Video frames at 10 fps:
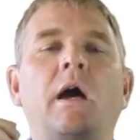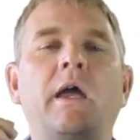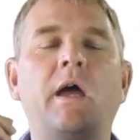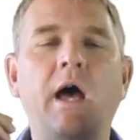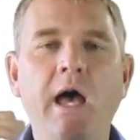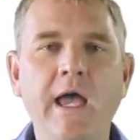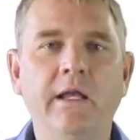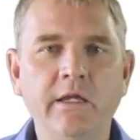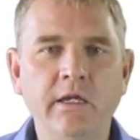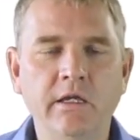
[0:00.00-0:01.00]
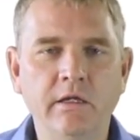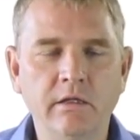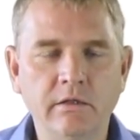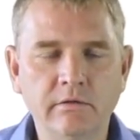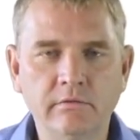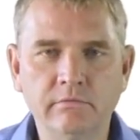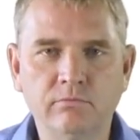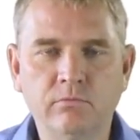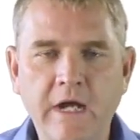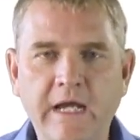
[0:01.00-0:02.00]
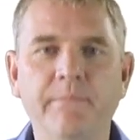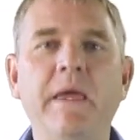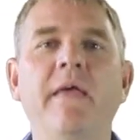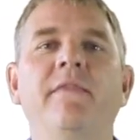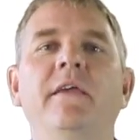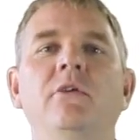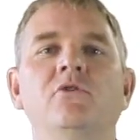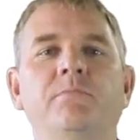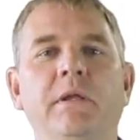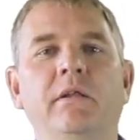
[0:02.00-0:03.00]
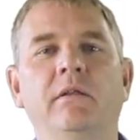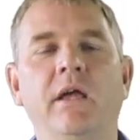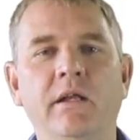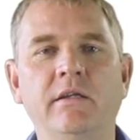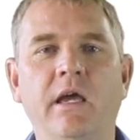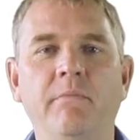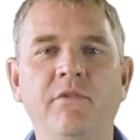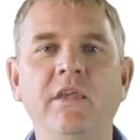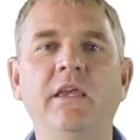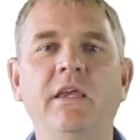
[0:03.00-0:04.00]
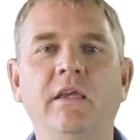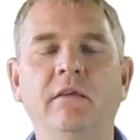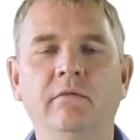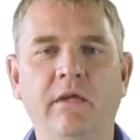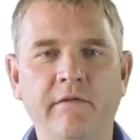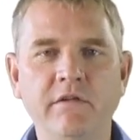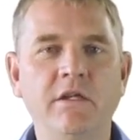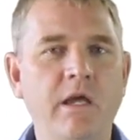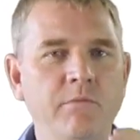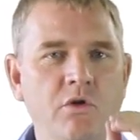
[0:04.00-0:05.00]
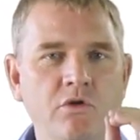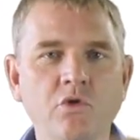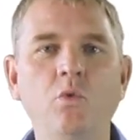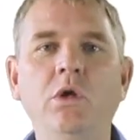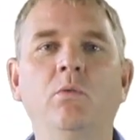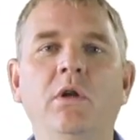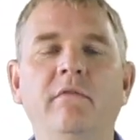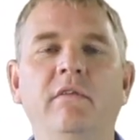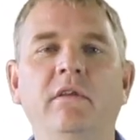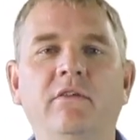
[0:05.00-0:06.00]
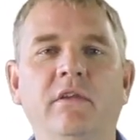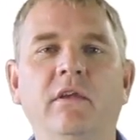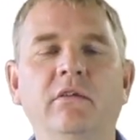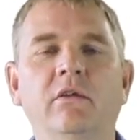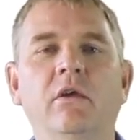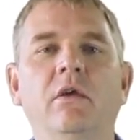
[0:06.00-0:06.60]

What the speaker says: I highly recommend that you spend a lot of time thinking, every time you're doing one of these things,